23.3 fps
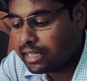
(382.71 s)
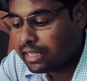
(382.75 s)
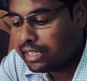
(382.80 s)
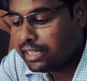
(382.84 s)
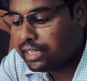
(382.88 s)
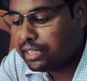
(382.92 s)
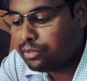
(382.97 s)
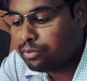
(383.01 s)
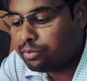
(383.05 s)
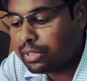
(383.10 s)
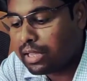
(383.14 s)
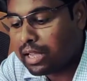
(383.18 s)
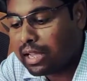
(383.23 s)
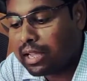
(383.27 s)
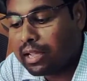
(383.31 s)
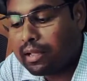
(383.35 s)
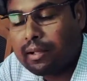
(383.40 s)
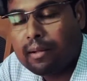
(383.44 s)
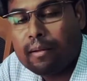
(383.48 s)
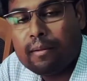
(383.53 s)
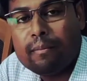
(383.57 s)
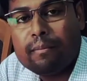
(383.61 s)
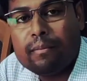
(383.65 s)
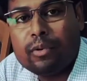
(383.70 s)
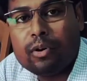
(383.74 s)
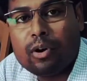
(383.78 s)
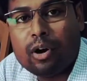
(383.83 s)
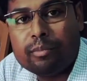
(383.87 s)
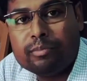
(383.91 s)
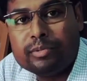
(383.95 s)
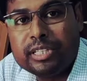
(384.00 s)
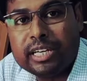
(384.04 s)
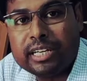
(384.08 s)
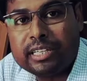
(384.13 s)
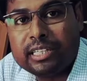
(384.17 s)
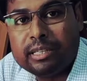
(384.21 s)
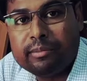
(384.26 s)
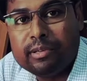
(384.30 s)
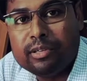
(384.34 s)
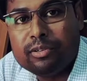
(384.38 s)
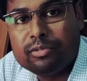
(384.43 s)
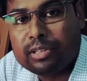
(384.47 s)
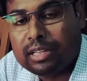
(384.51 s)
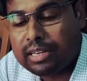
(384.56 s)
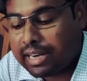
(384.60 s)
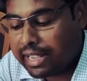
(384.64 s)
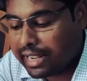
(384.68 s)
into the objective,
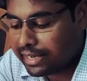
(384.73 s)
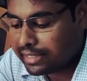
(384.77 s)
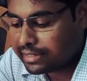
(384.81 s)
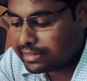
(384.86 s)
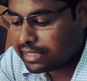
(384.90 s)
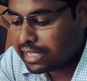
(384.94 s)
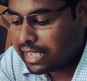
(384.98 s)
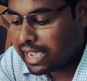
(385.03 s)
into the lens.